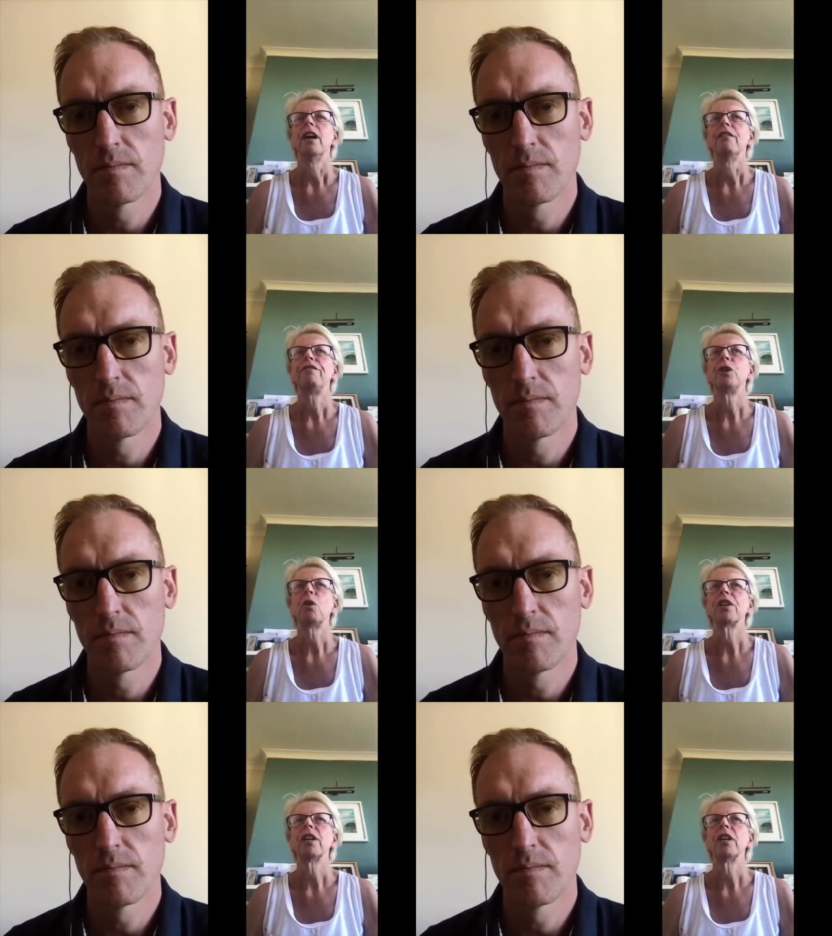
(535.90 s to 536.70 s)
Speaker 1: a, few
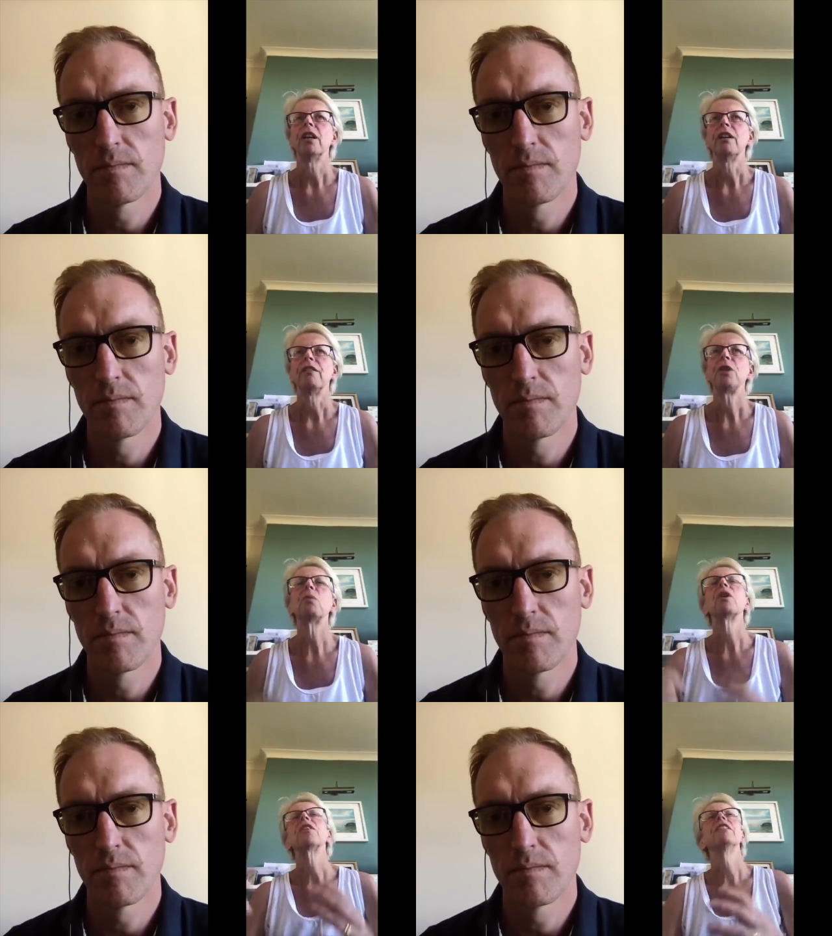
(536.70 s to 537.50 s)
other a few
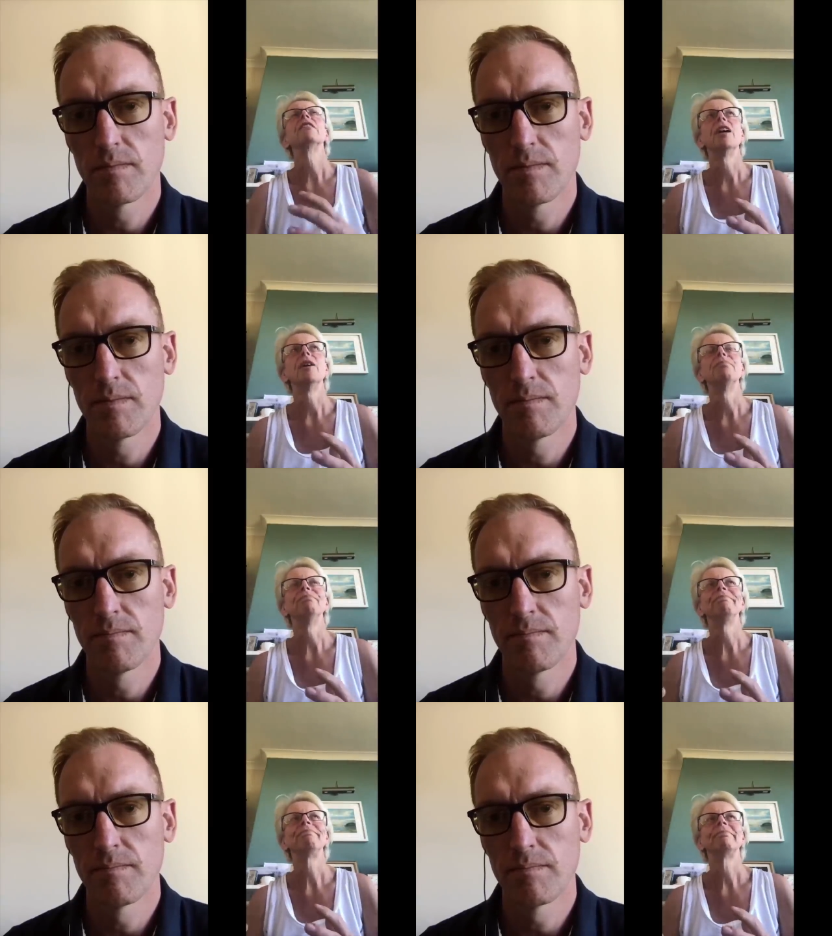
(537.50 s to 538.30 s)
other
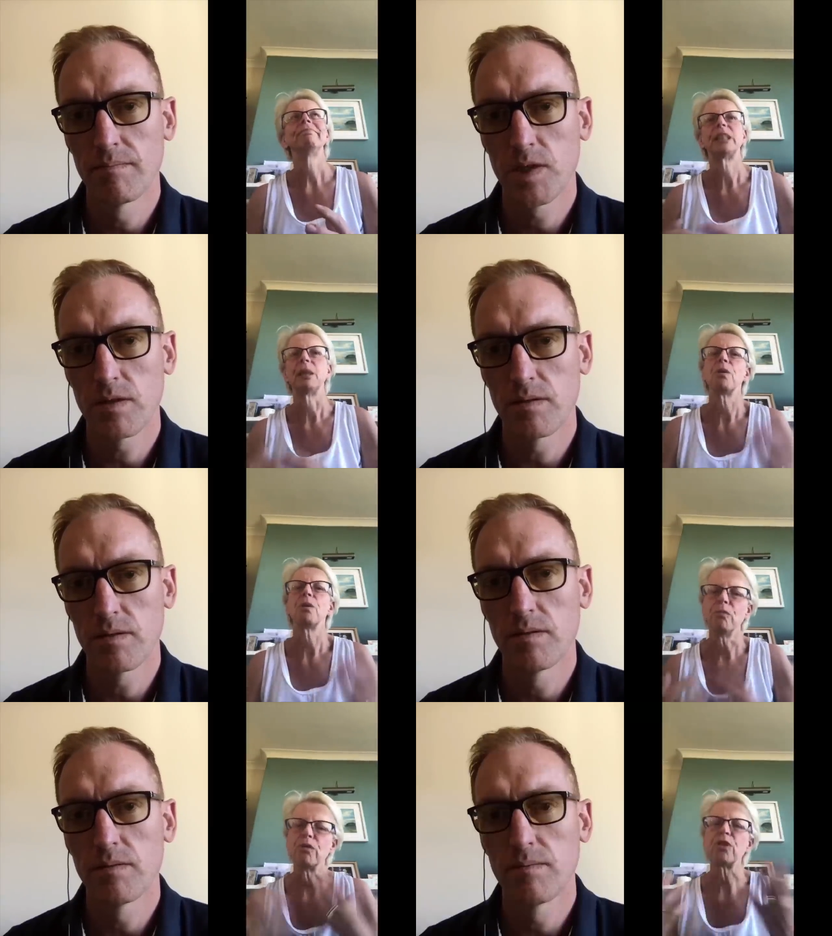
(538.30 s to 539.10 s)
um,
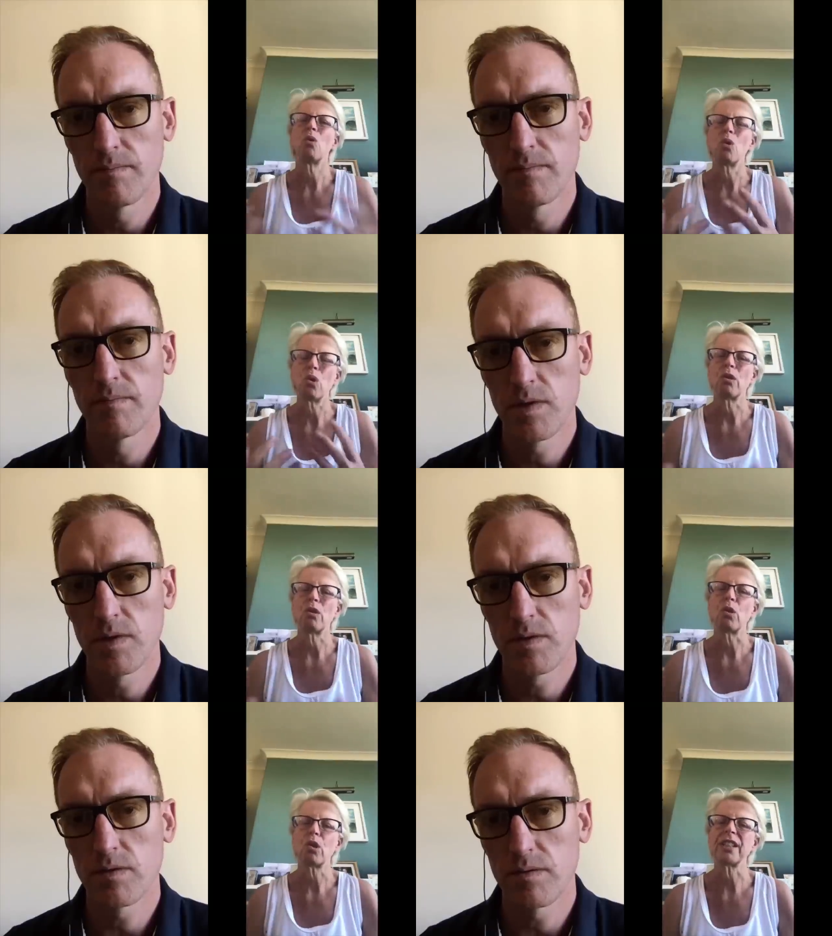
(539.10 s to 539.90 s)
symptoms or or
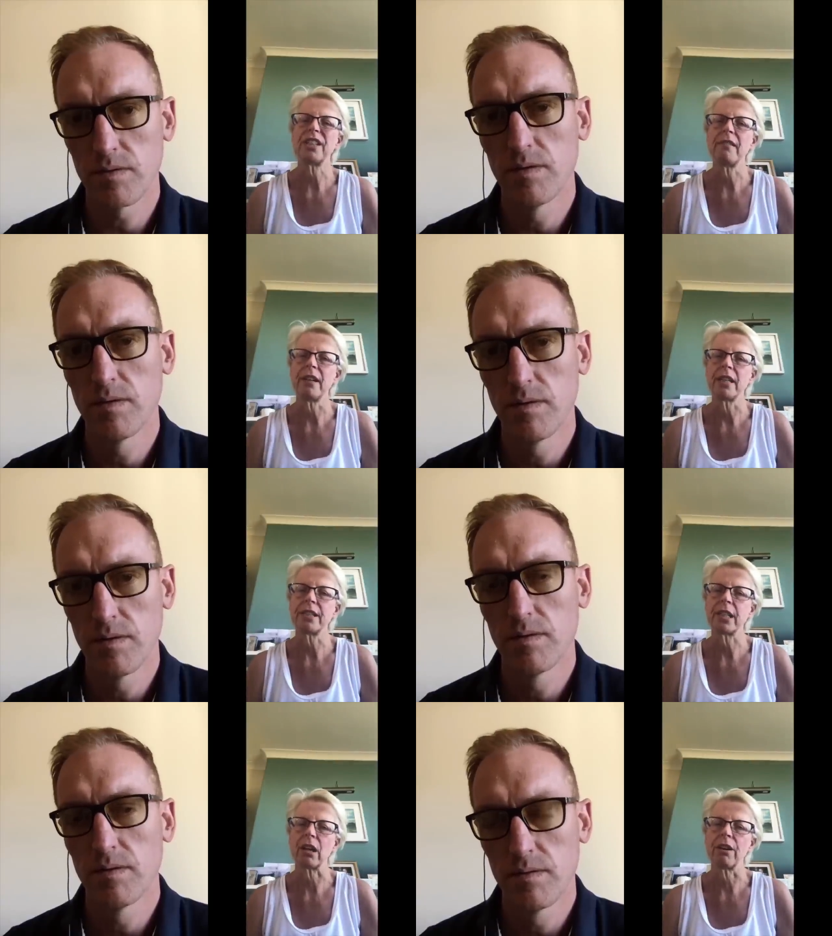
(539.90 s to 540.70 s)
criteria to
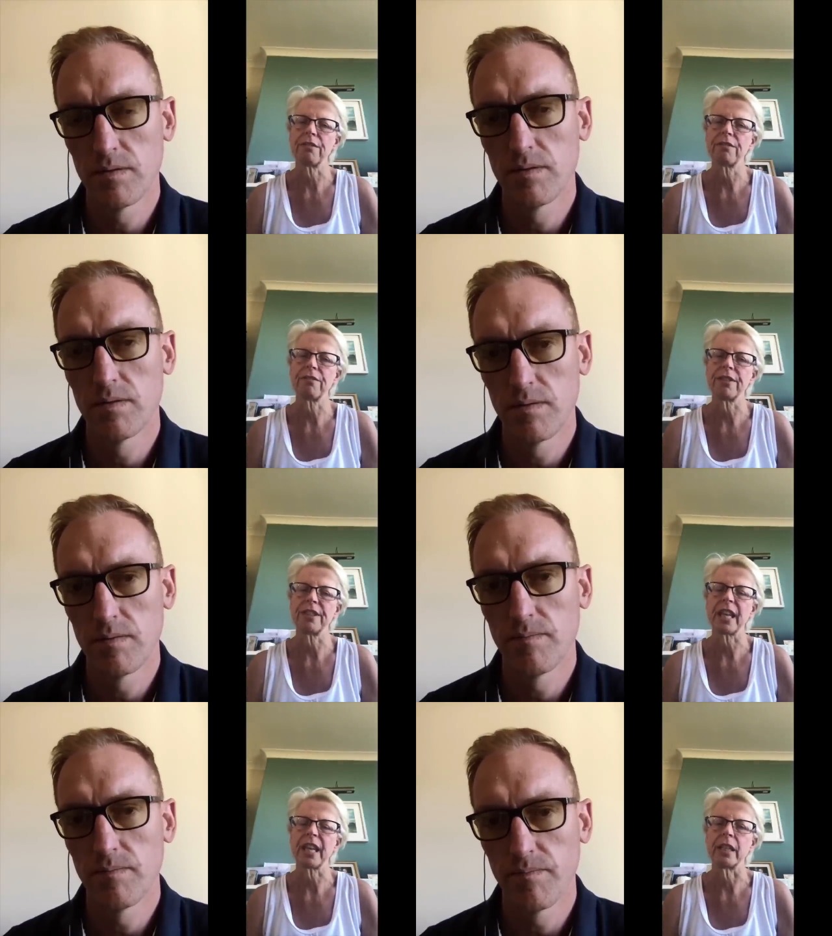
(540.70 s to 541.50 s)
kind of
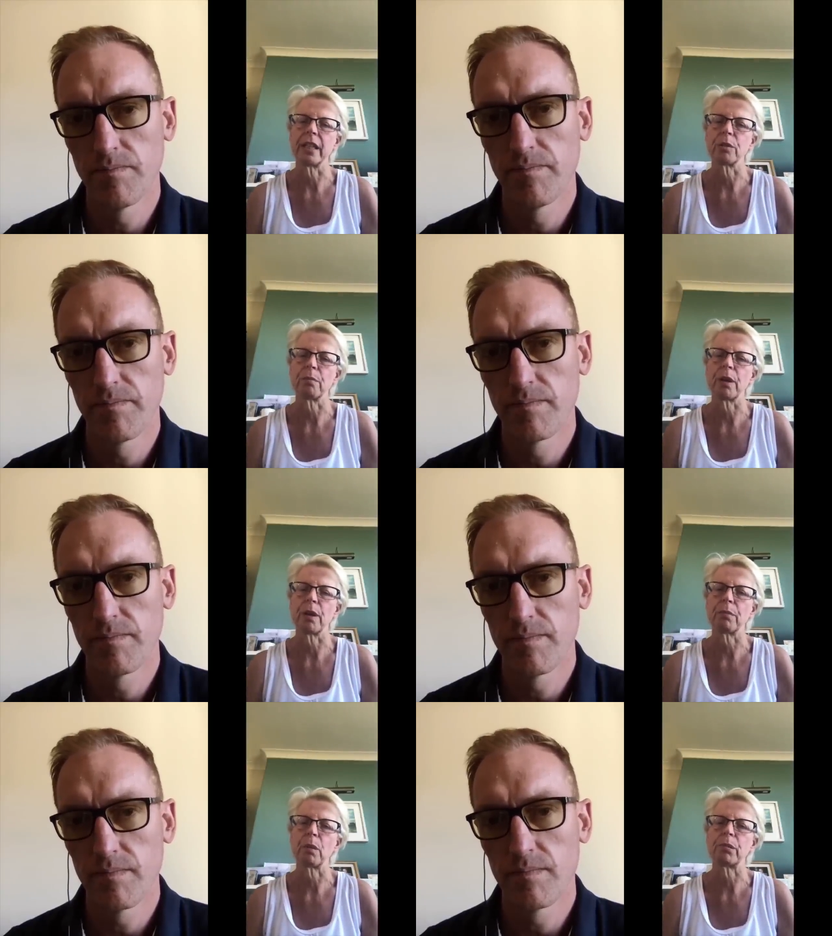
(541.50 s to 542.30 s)
say that it was a,
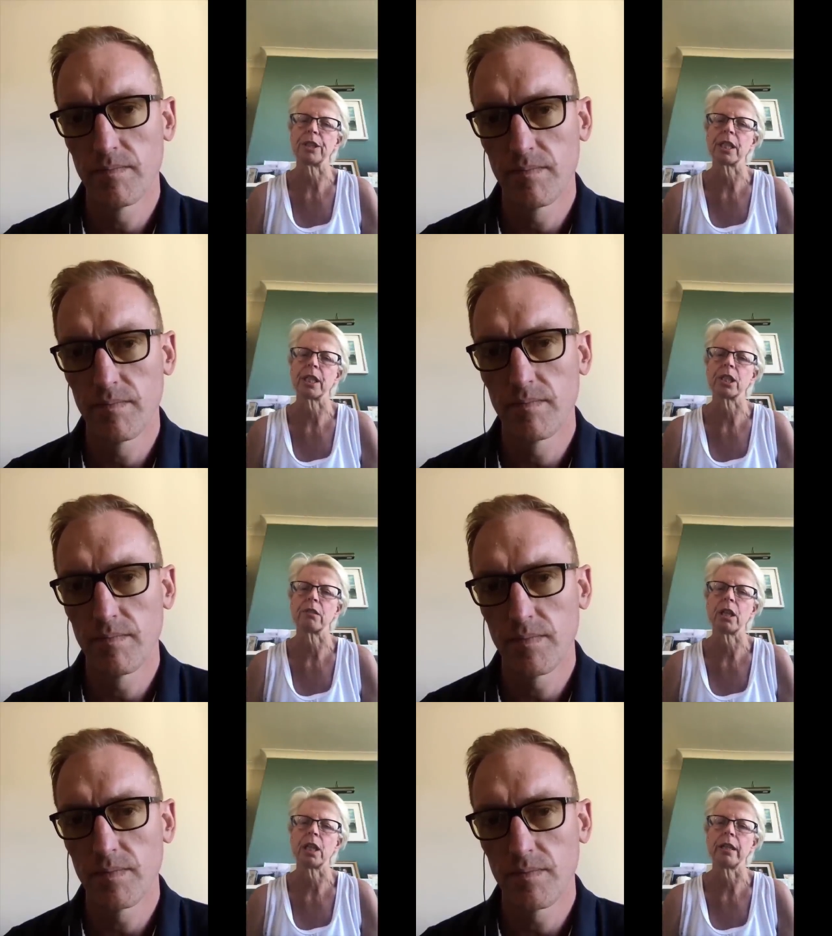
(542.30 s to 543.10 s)
a proper addiction,
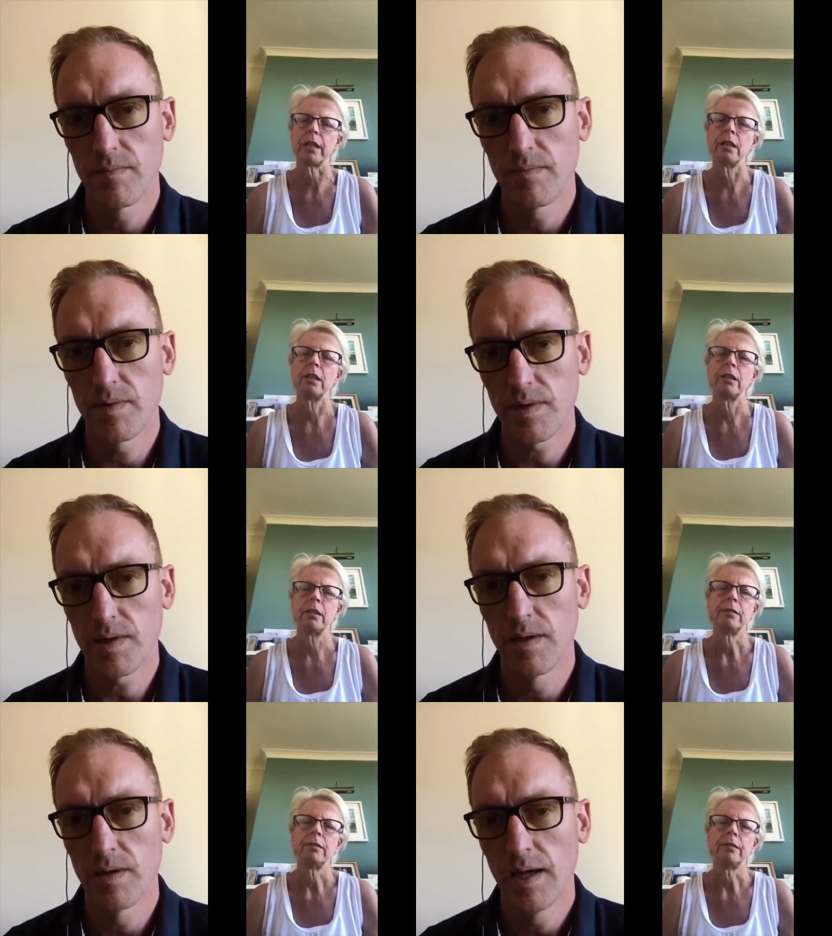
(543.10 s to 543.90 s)
really.
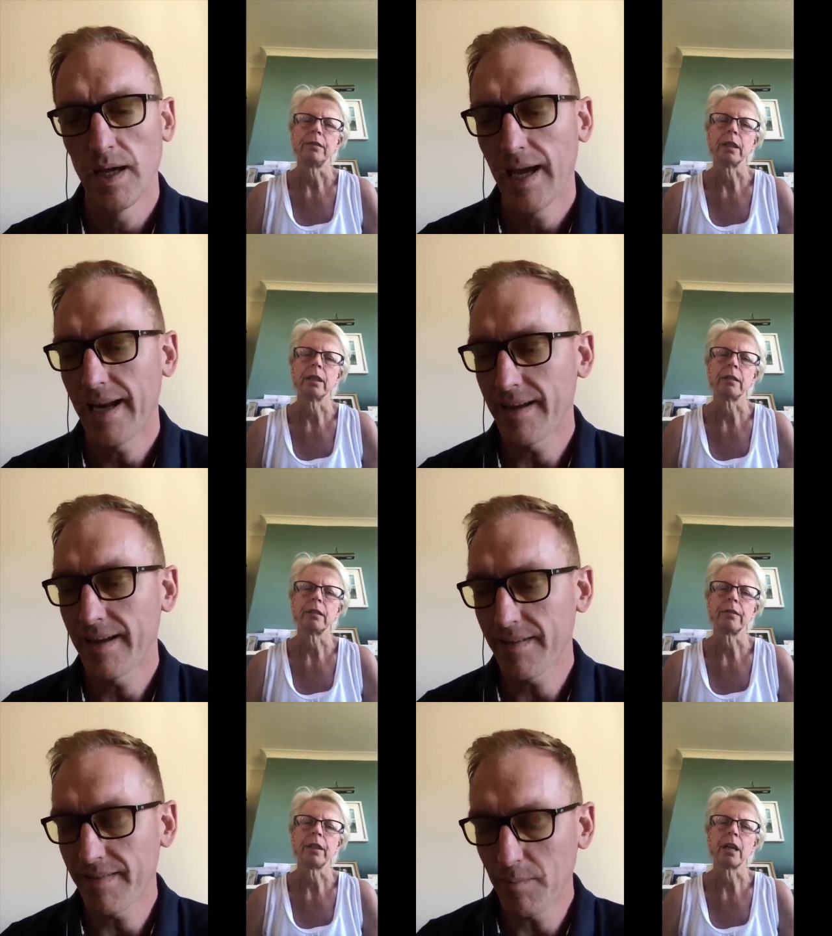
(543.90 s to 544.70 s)
Speaker 2: Okay, and
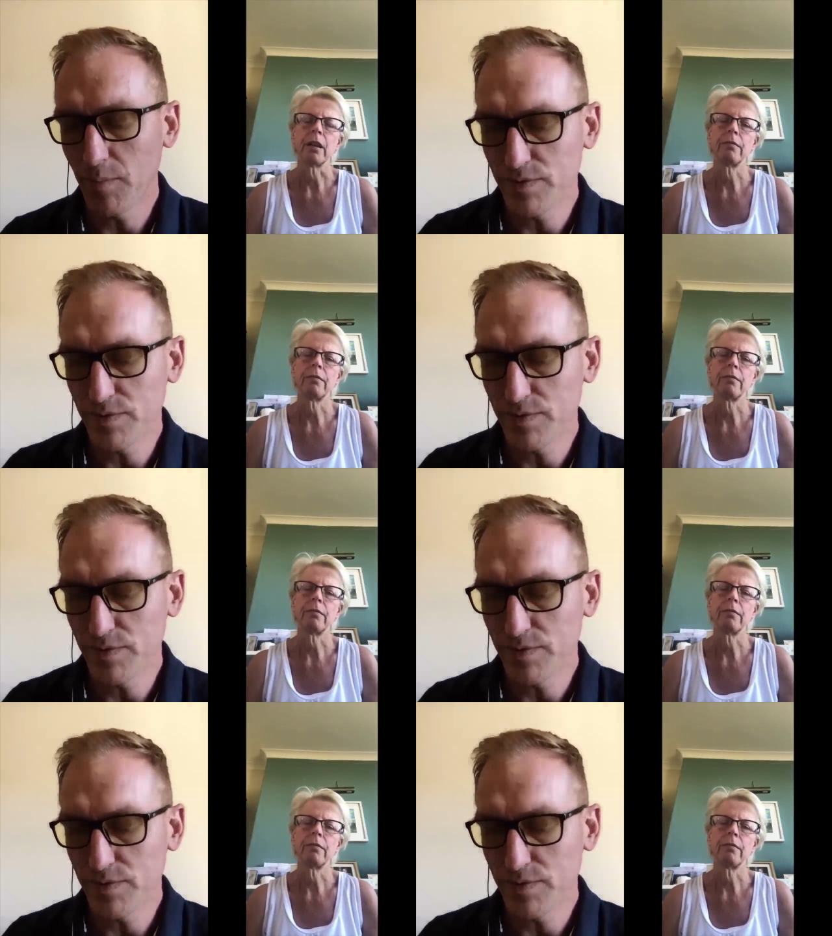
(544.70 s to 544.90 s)
I think yeah.